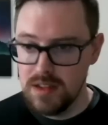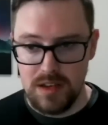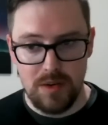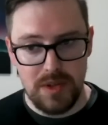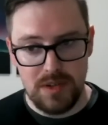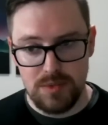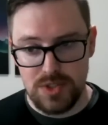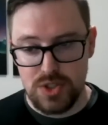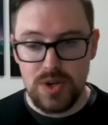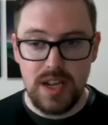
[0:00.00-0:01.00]
You know, it was
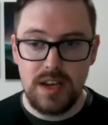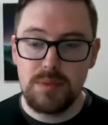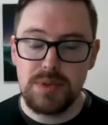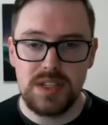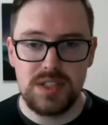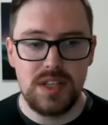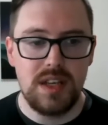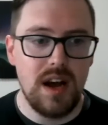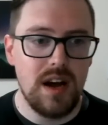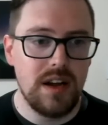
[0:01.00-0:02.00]
trained
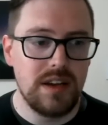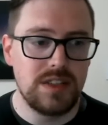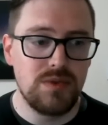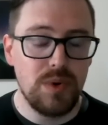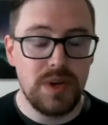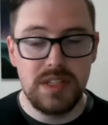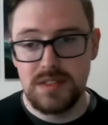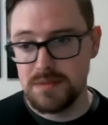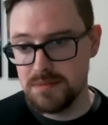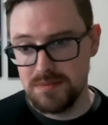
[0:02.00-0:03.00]
potentially on his voice.